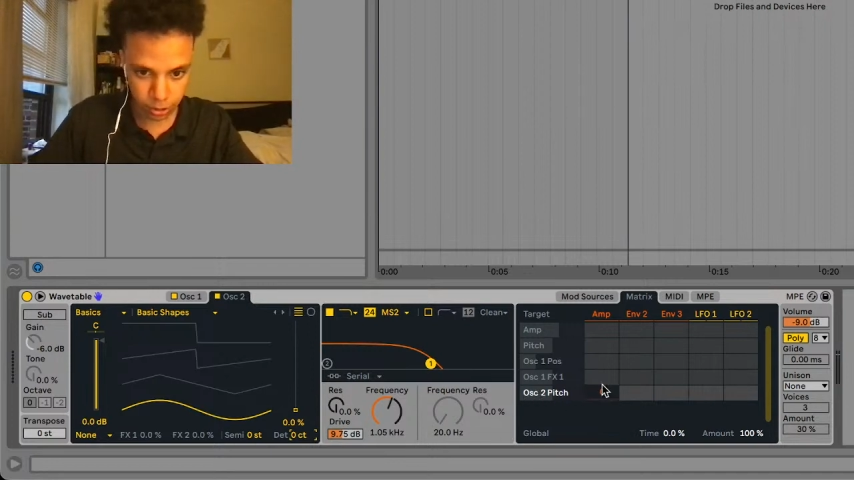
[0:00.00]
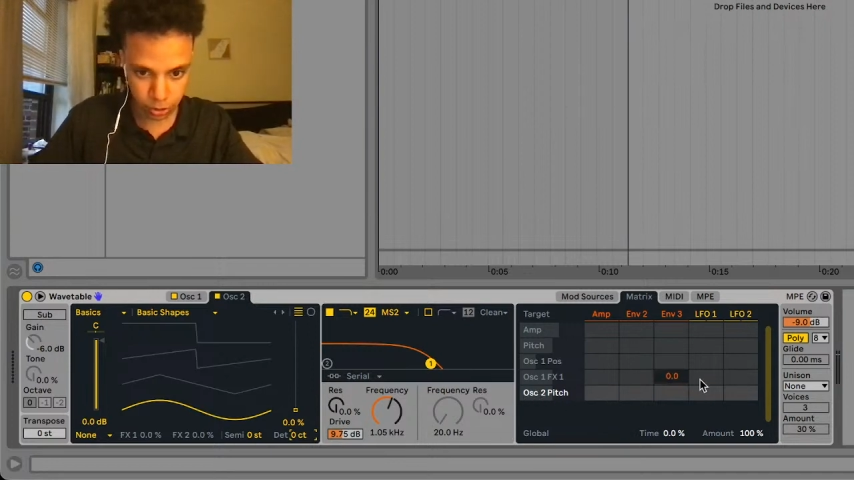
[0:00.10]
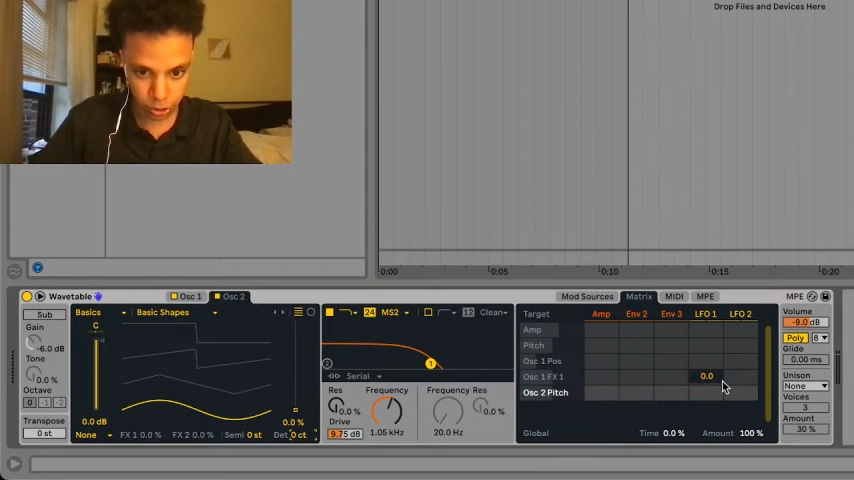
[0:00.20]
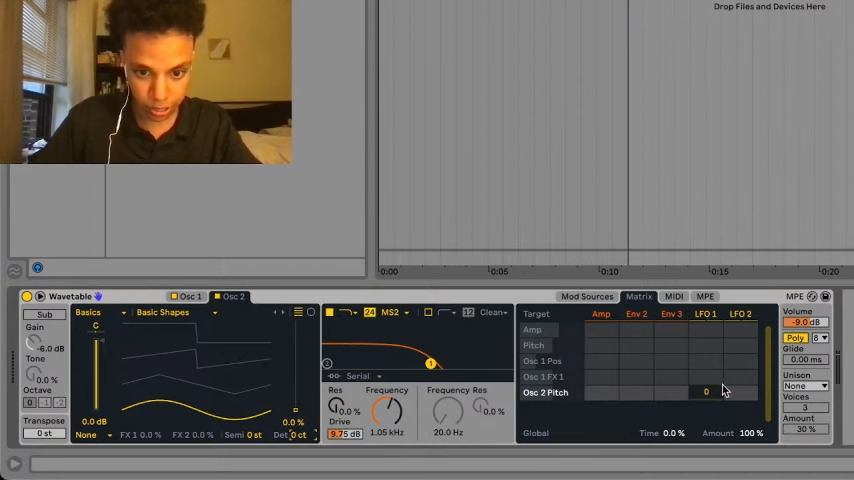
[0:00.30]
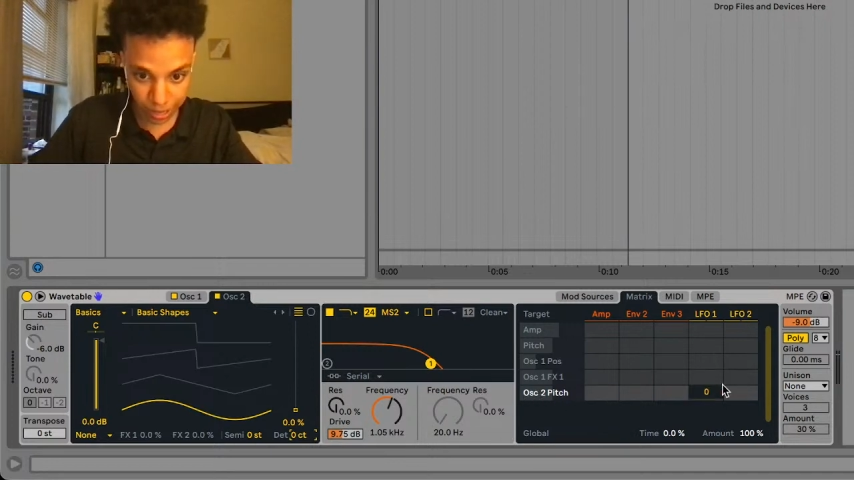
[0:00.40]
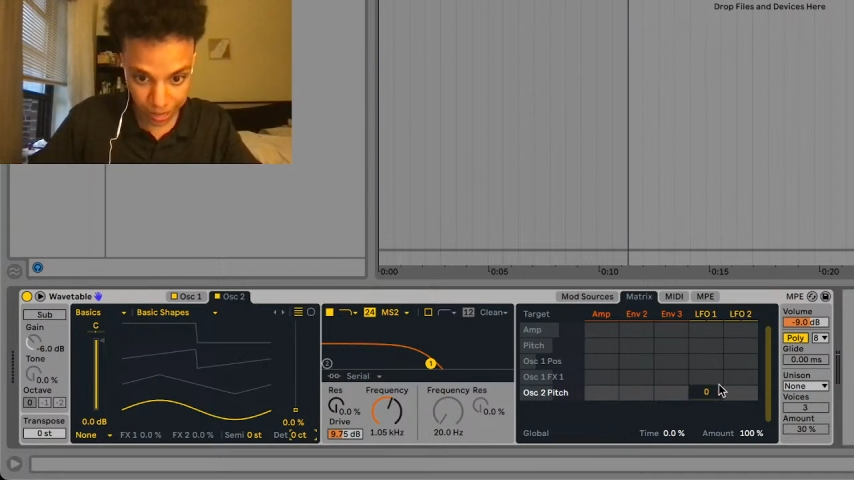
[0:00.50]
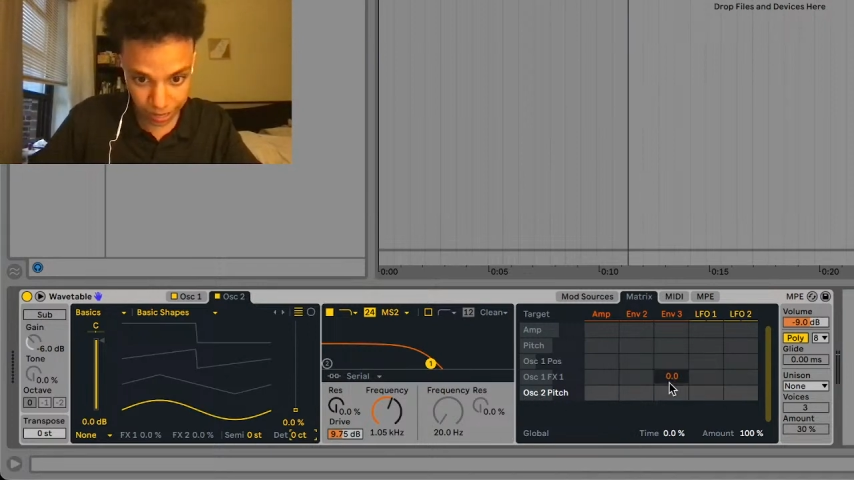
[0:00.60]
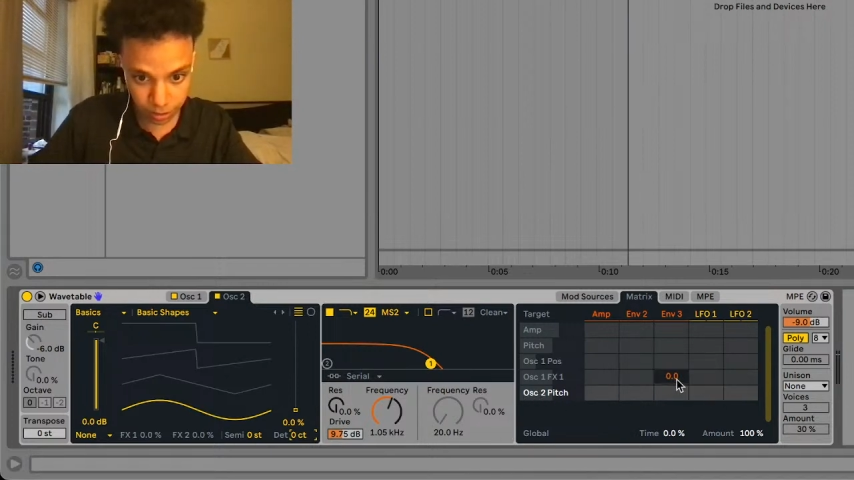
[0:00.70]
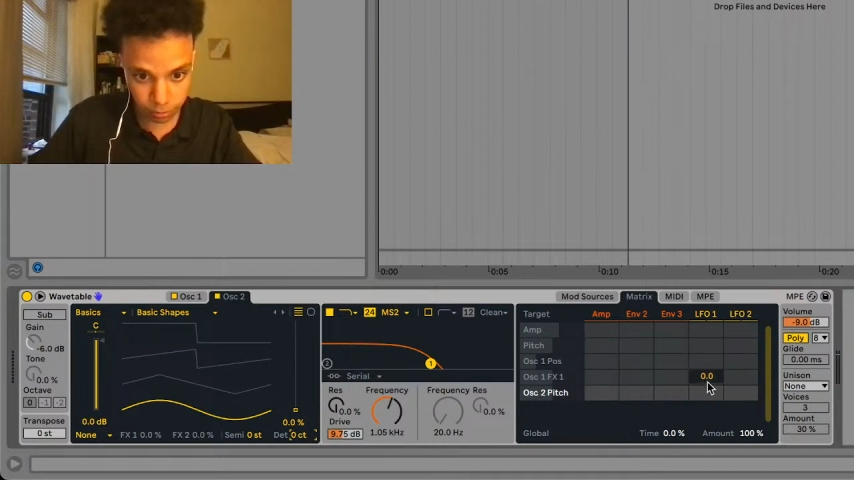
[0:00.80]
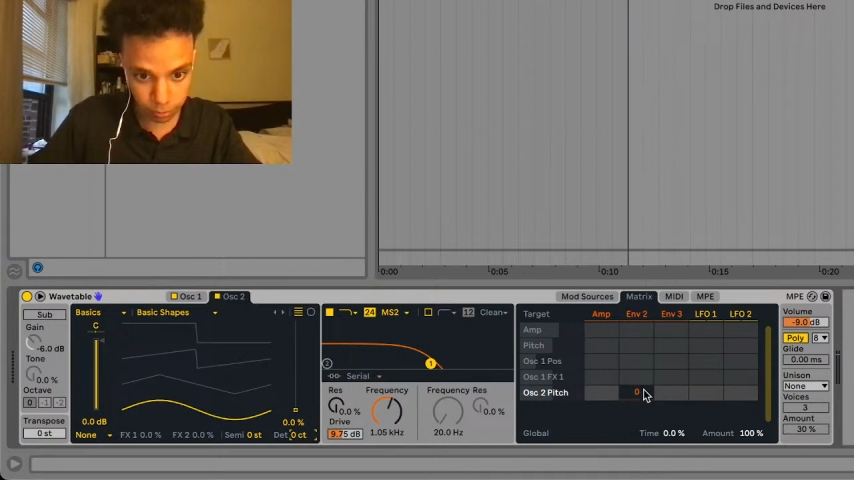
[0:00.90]
So you
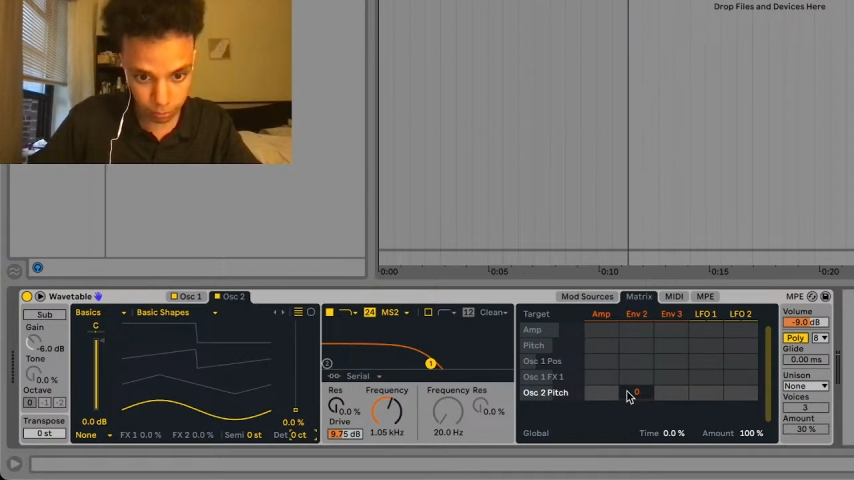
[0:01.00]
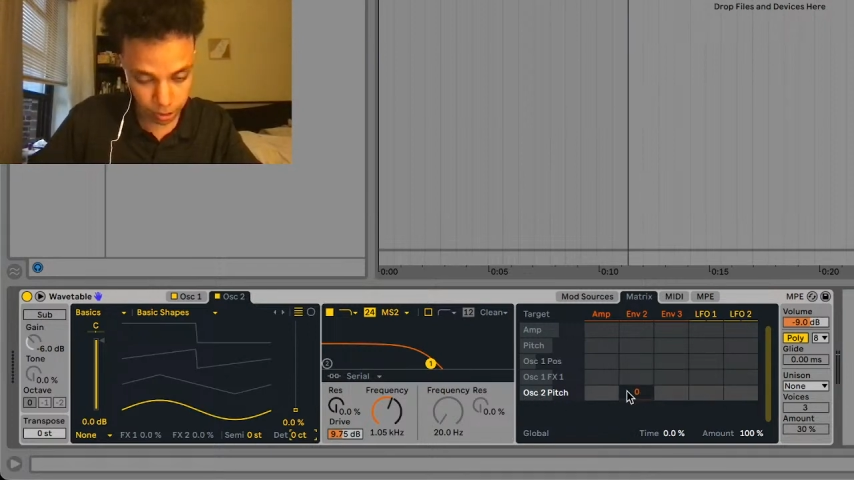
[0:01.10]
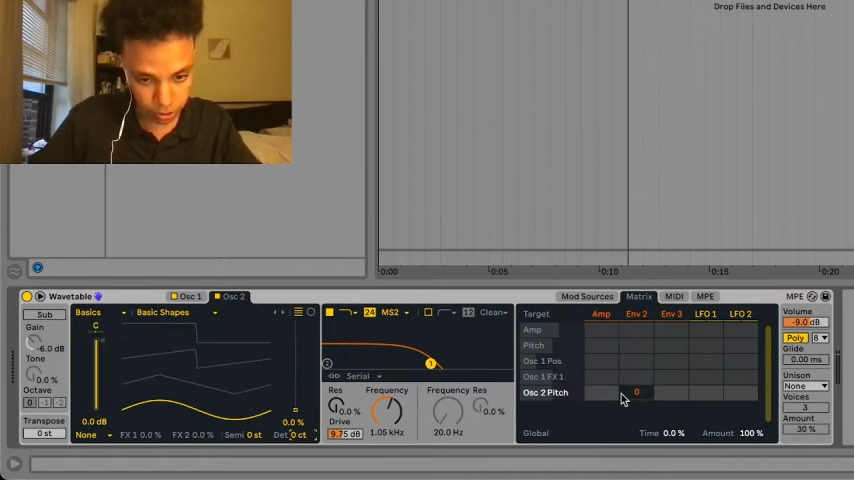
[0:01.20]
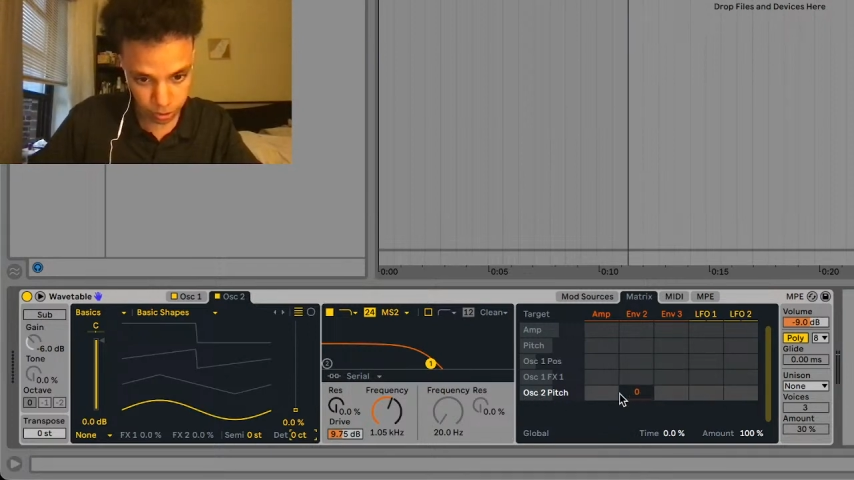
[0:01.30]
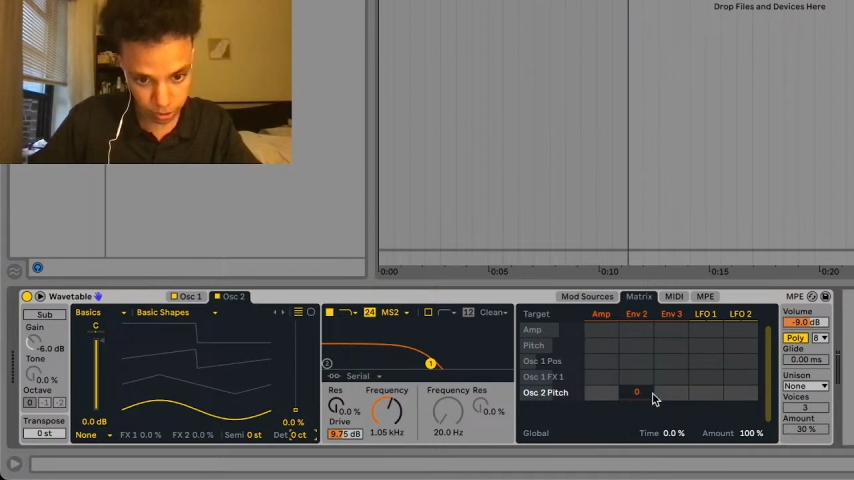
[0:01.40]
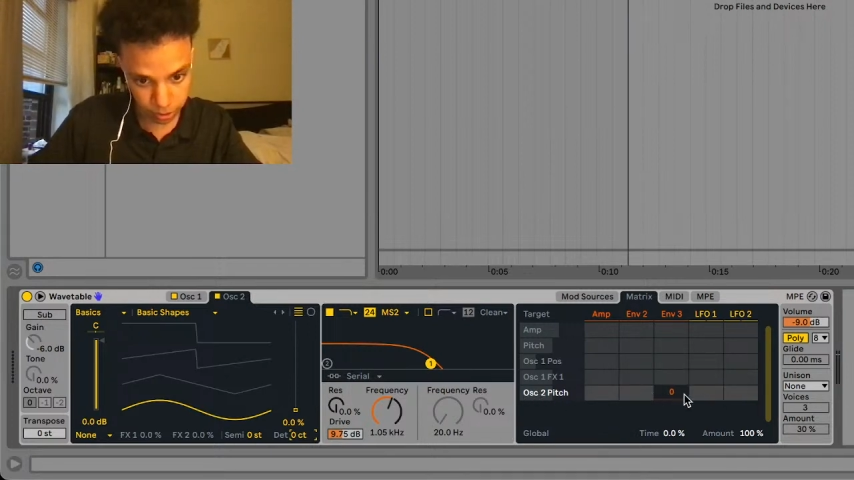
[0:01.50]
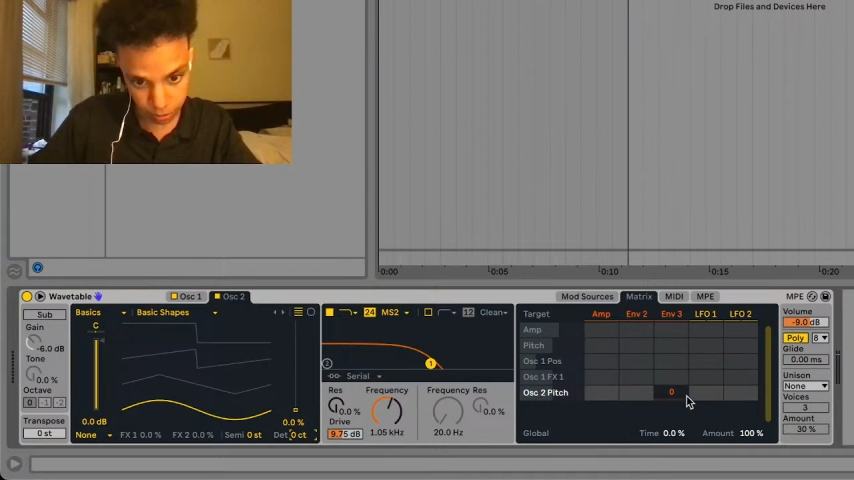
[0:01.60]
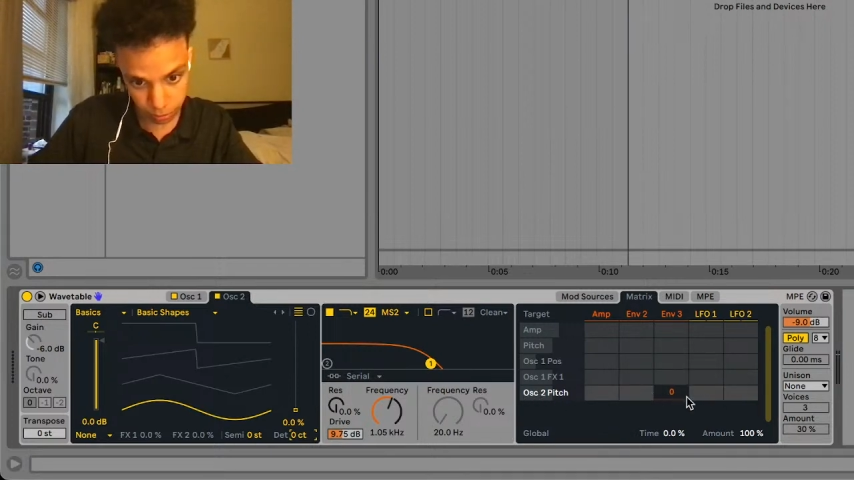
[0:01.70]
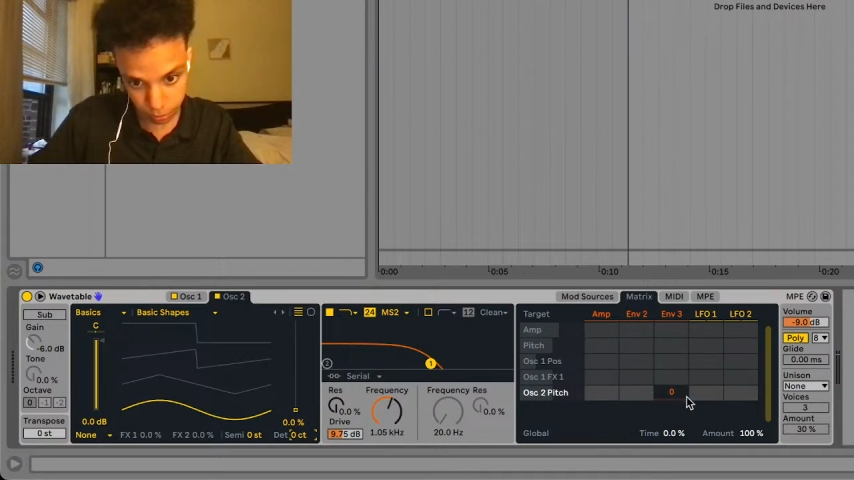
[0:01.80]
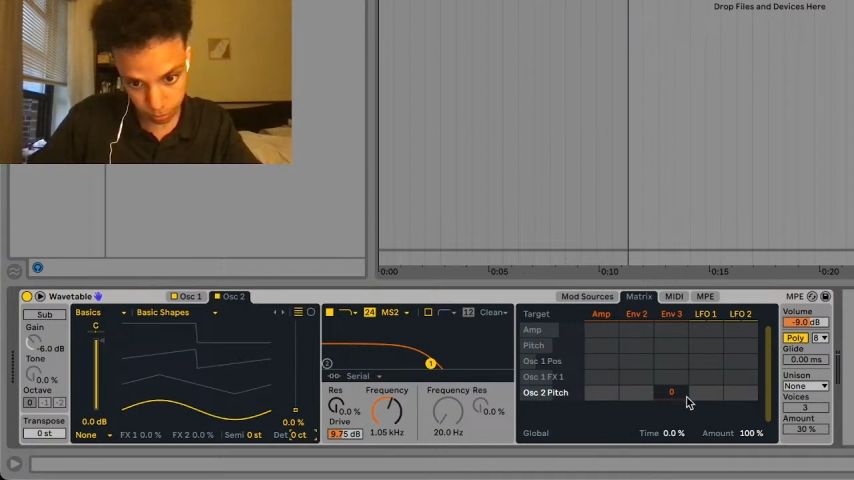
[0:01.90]
can modulate
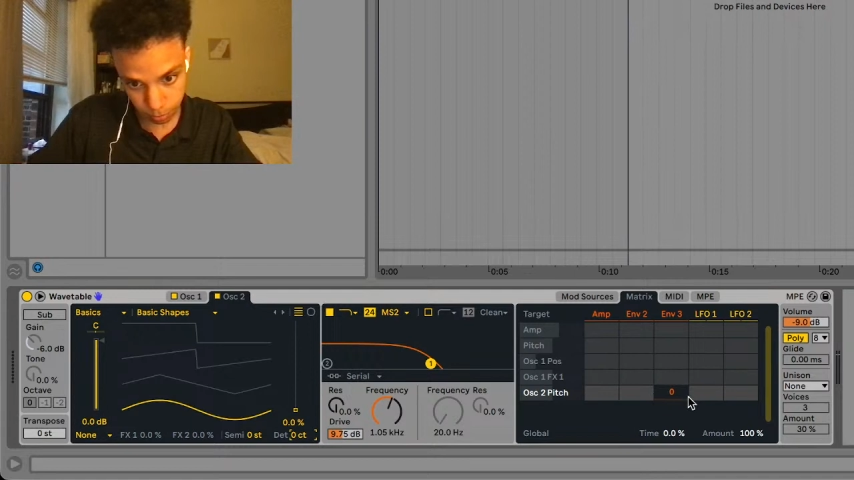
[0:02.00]
the